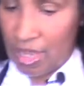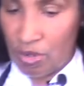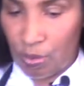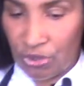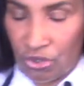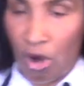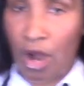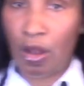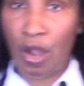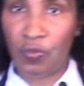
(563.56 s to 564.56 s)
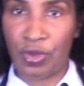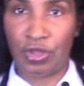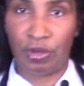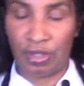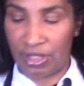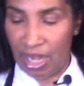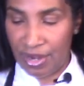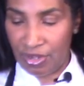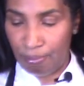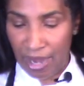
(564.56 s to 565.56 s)
And you will start off with your
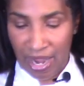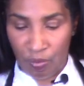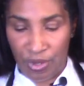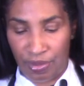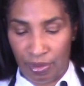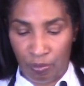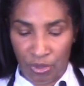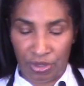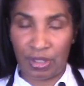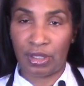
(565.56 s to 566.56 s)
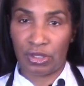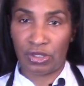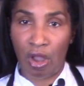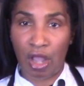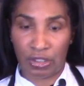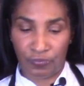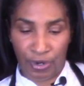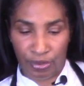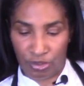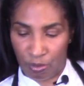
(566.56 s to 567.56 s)
lasagna with the sauce
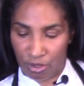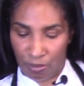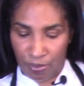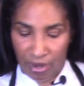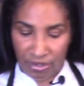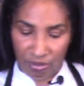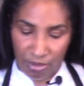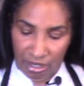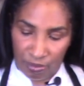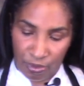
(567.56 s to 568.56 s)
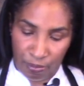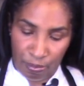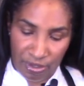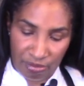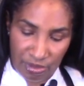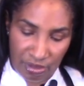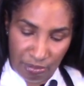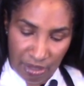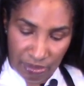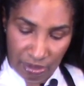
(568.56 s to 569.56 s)
first. So we're going to put our tomato, we're going to pour some of the
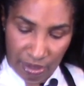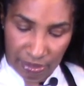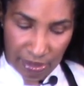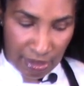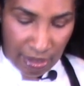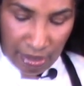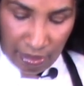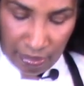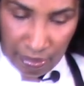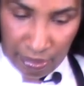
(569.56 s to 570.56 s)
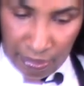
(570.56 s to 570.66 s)
tomato sauce in here.